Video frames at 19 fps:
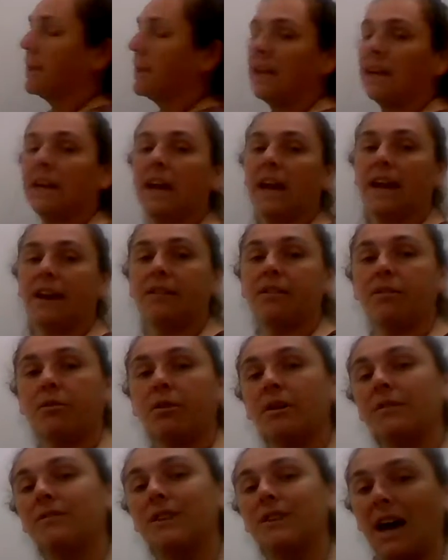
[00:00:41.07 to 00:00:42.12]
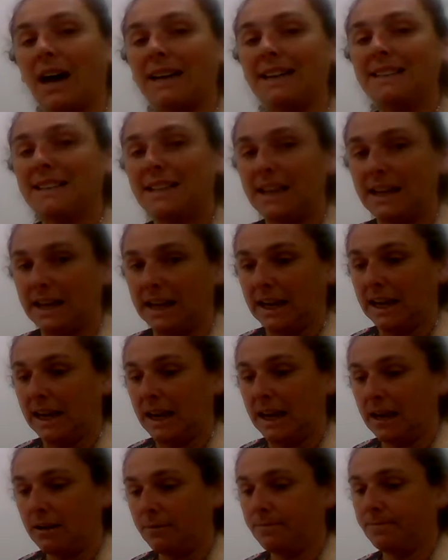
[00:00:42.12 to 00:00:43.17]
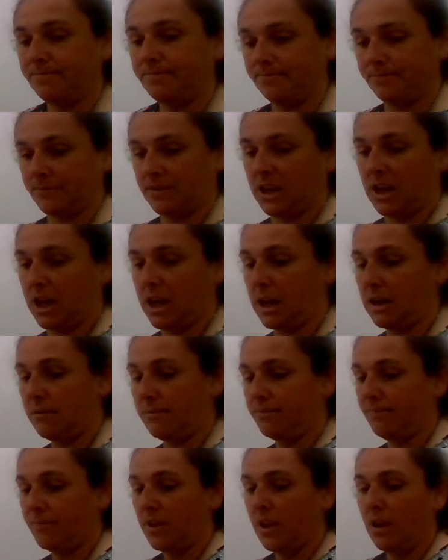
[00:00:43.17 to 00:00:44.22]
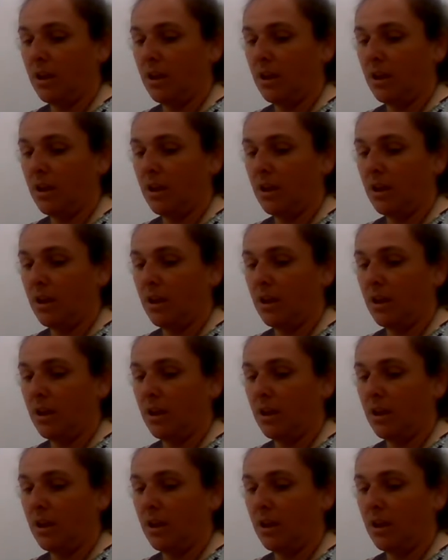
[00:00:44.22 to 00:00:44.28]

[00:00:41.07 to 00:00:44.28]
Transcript: going to get an answer of 19. Okay,